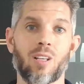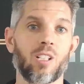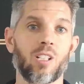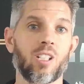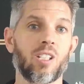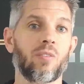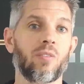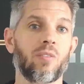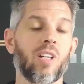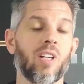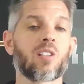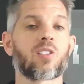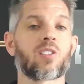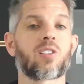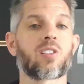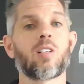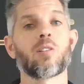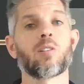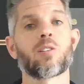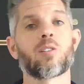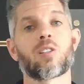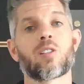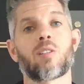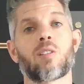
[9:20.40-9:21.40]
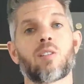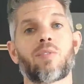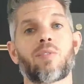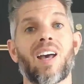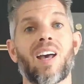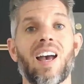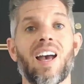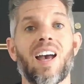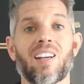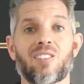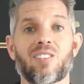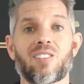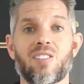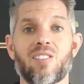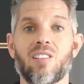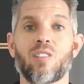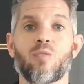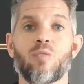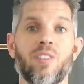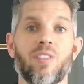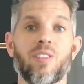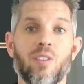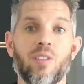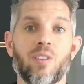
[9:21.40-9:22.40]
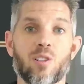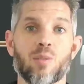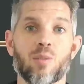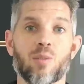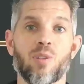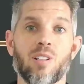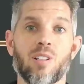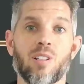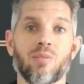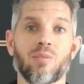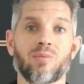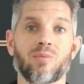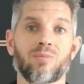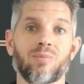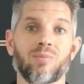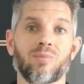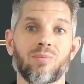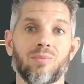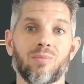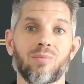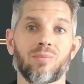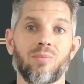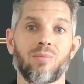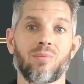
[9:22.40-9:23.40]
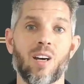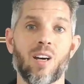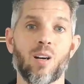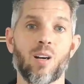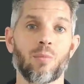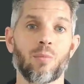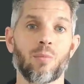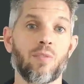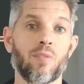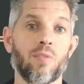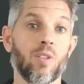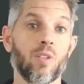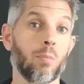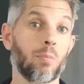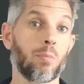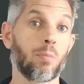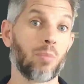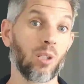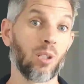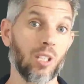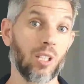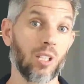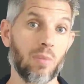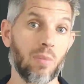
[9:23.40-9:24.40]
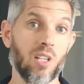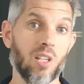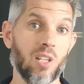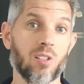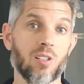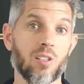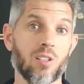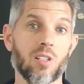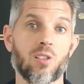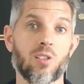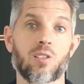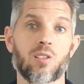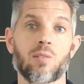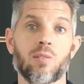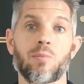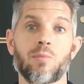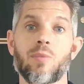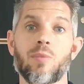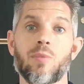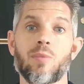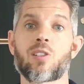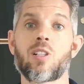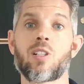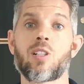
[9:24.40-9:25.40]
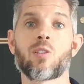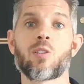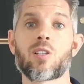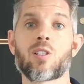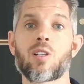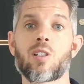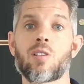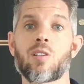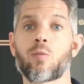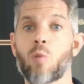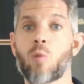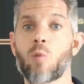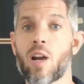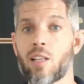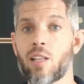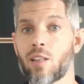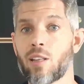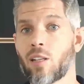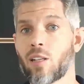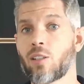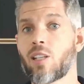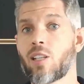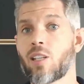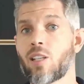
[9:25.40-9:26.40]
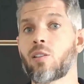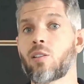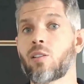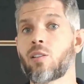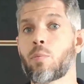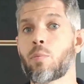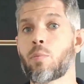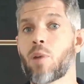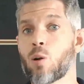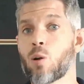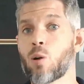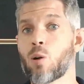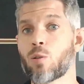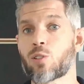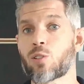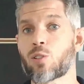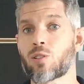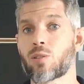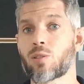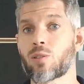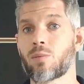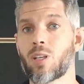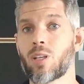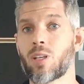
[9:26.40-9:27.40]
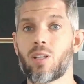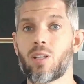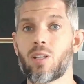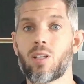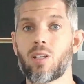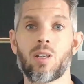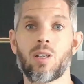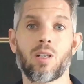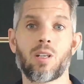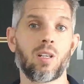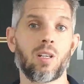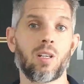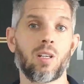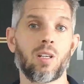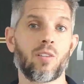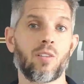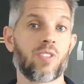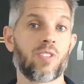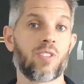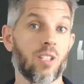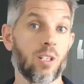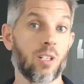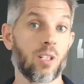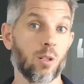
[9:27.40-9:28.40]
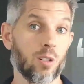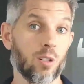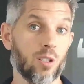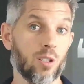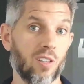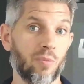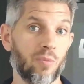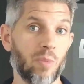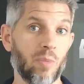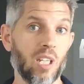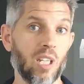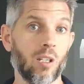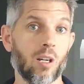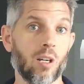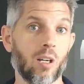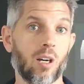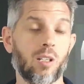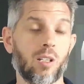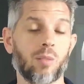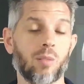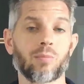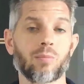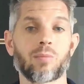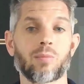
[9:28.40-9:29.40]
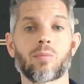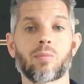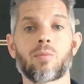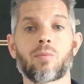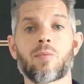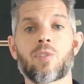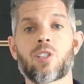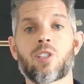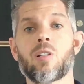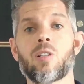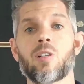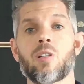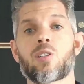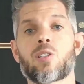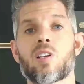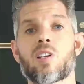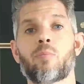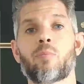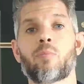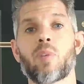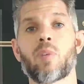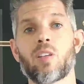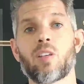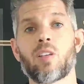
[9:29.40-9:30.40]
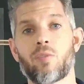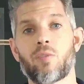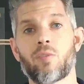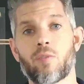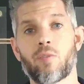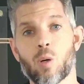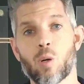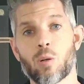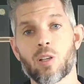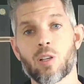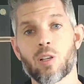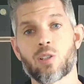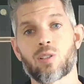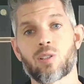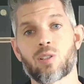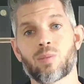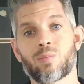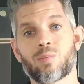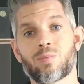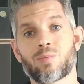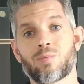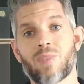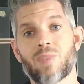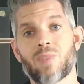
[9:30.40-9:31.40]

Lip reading: You've got to see yourself acting with discipline. Now, if you're building a business, see yourself writing that daily post. See yourself being calm. See yourself being focused.